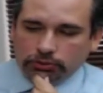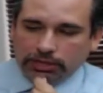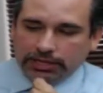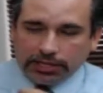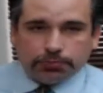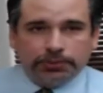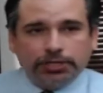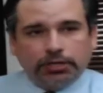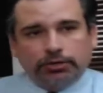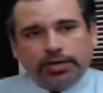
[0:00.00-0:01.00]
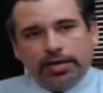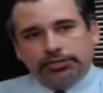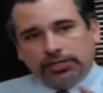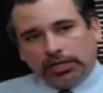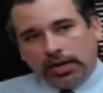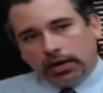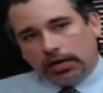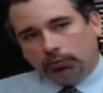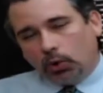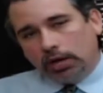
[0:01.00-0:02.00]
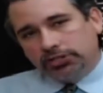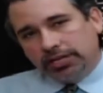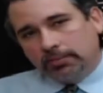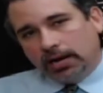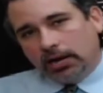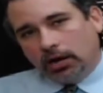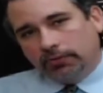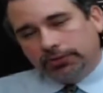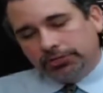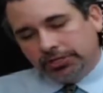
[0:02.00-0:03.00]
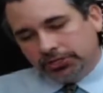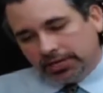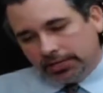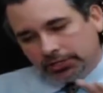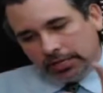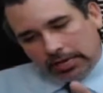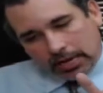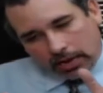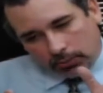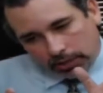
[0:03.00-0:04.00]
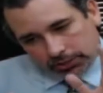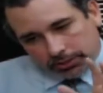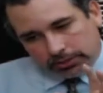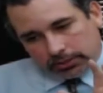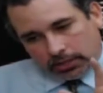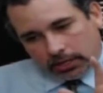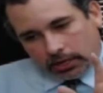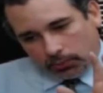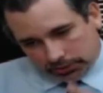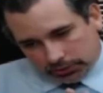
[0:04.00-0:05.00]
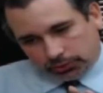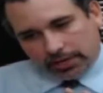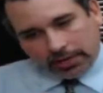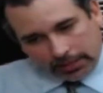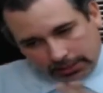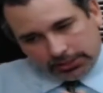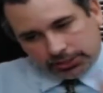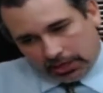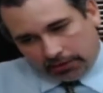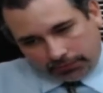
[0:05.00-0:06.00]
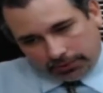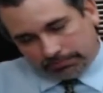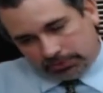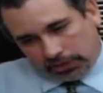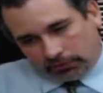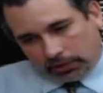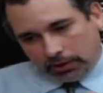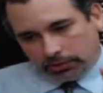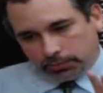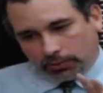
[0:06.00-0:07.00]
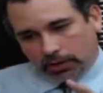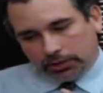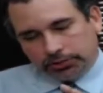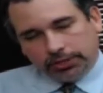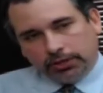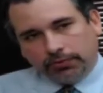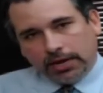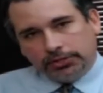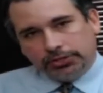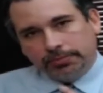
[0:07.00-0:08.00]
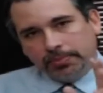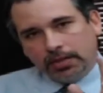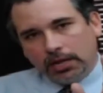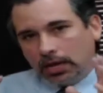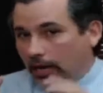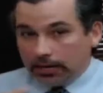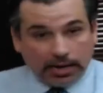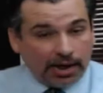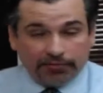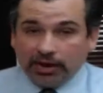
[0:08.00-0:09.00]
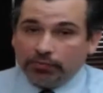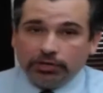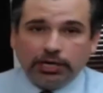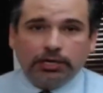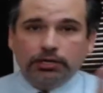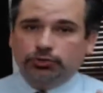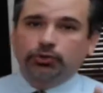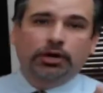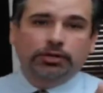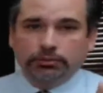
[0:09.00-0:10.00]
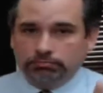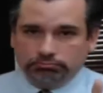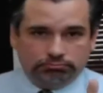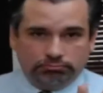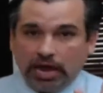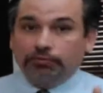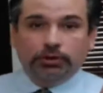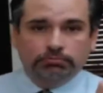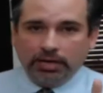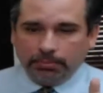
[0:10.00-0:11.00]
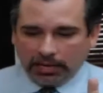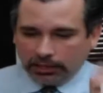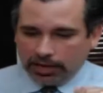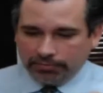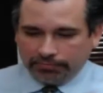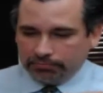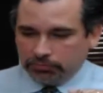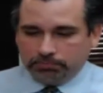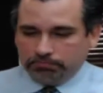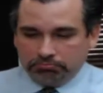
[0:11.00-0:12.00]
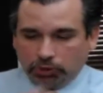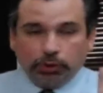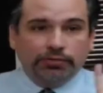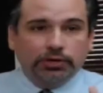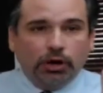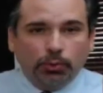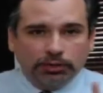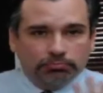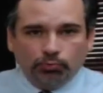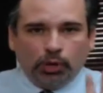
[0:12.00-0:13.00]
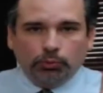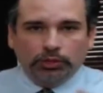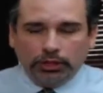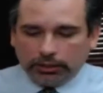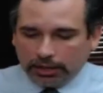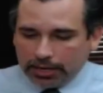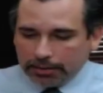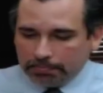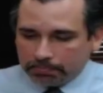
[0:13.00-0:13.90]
in this particular case, the client walks into my office. He says, I wasn't drinking, at least not for several hours prior to the arrest. I've never done a drug ever in my life. Don't even know what one would look like.